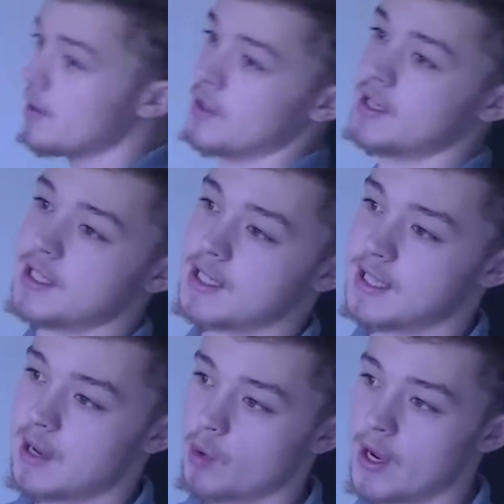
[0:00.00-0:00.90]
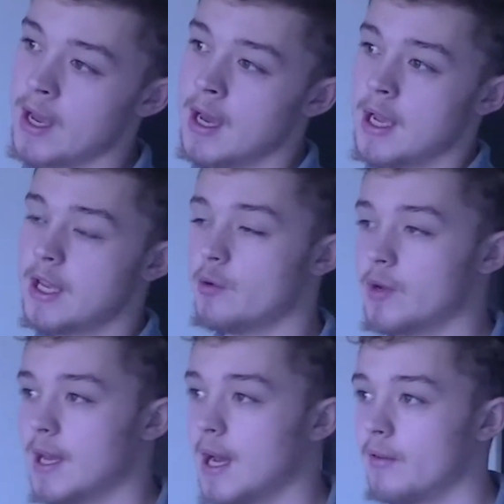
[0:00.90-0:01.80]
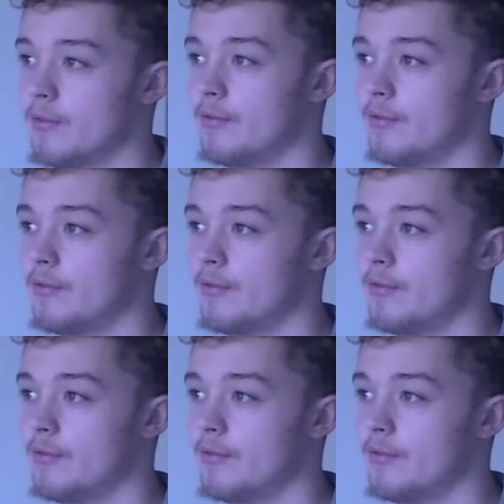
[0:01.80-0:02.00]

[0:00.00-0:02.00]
of this in the same way, you know when you have